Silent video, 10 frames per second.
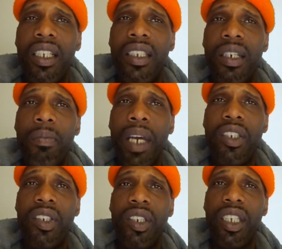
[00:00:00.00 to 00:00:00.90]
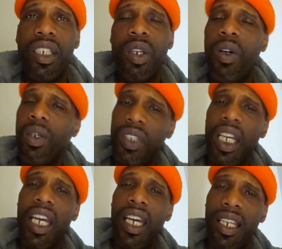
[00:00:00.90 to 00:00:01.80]
basically, you know what I'm
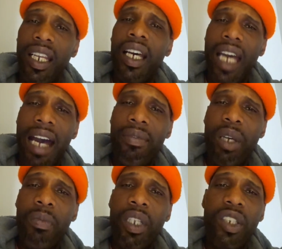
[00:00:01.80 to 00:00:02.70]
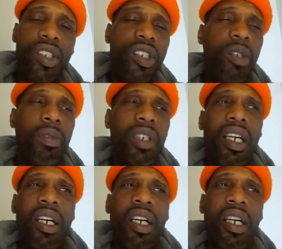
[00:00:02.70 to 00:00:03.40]
saying, have them listen to me.